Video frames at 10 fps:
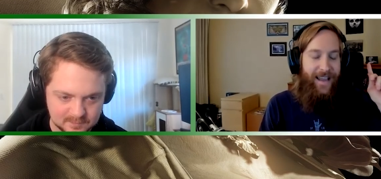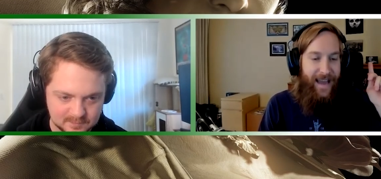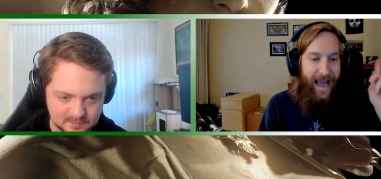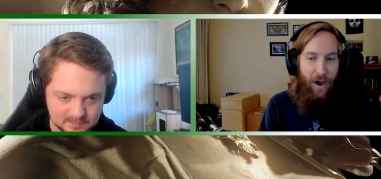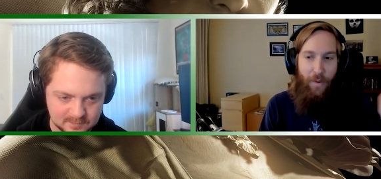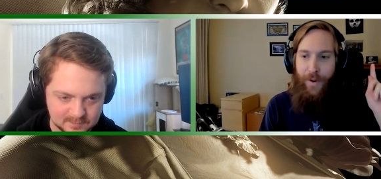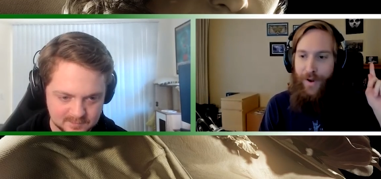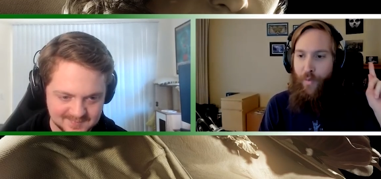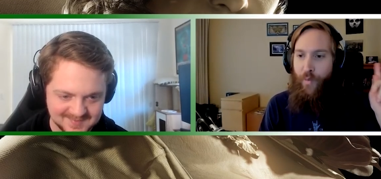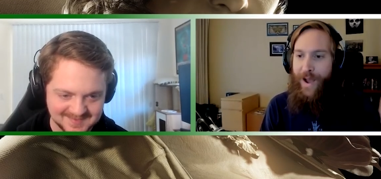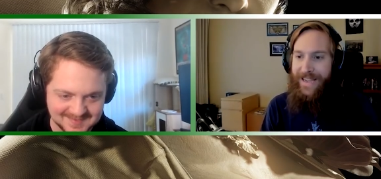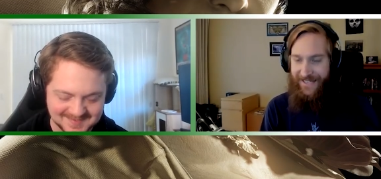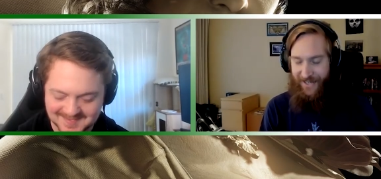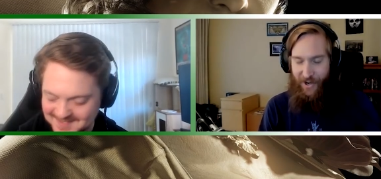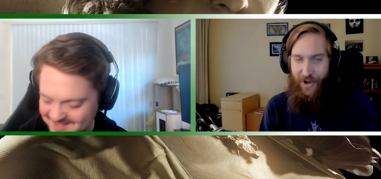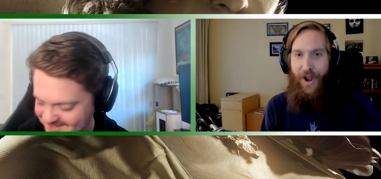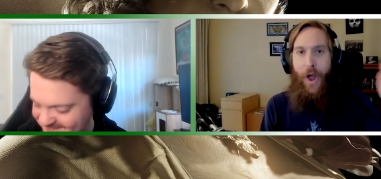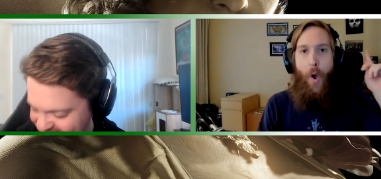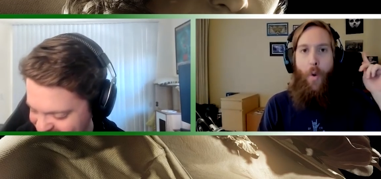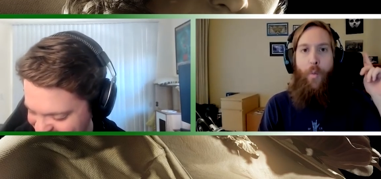Speaker 1: an Albert
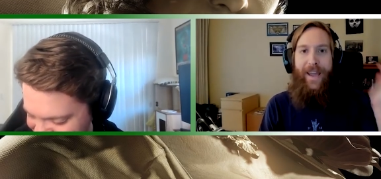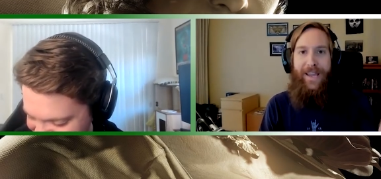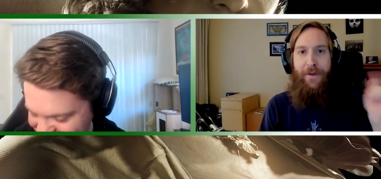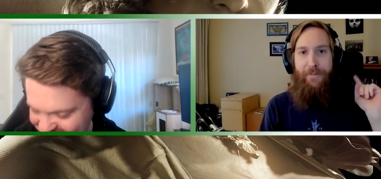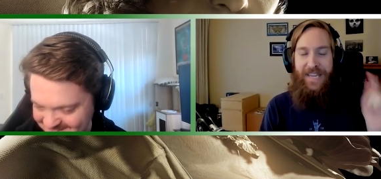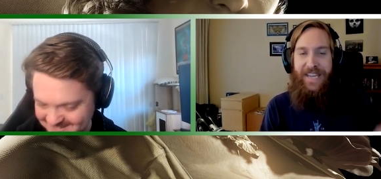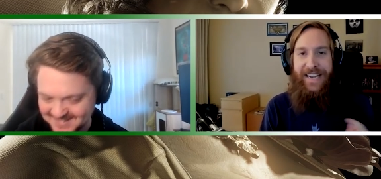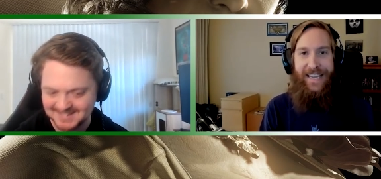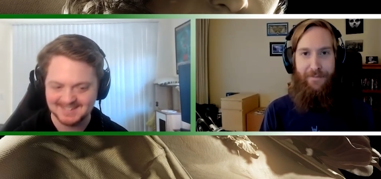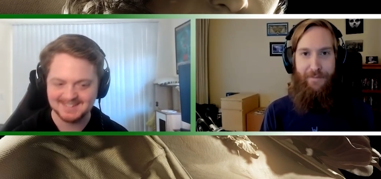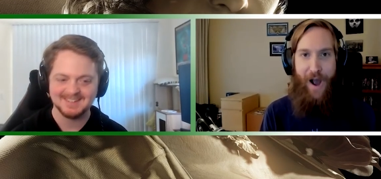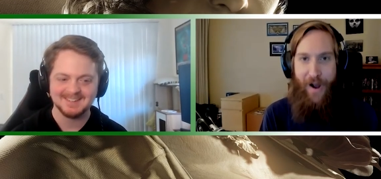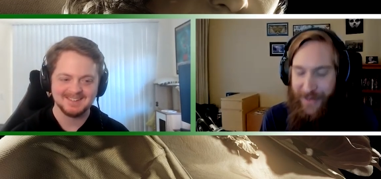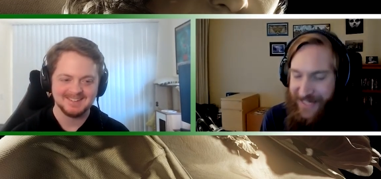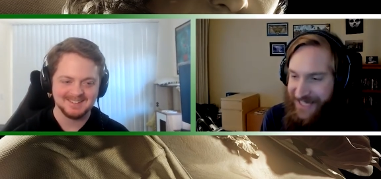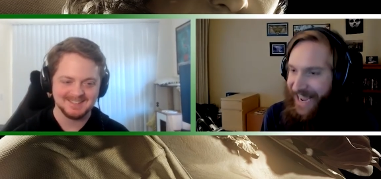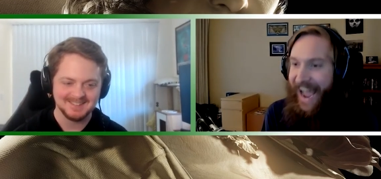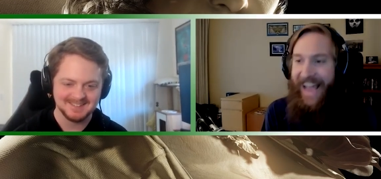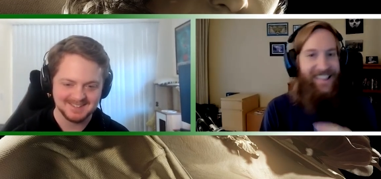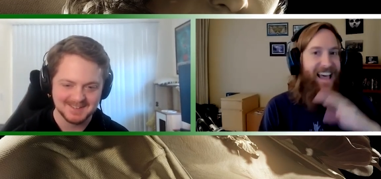Wesker Wikipedia post
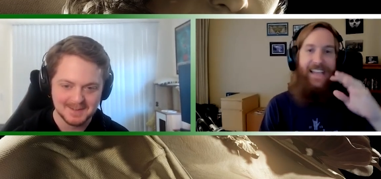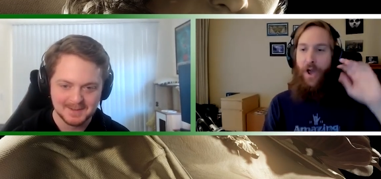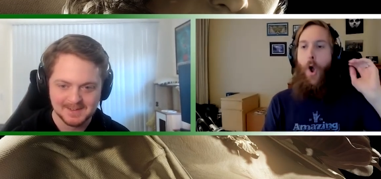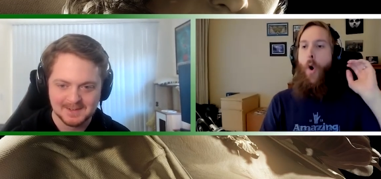at like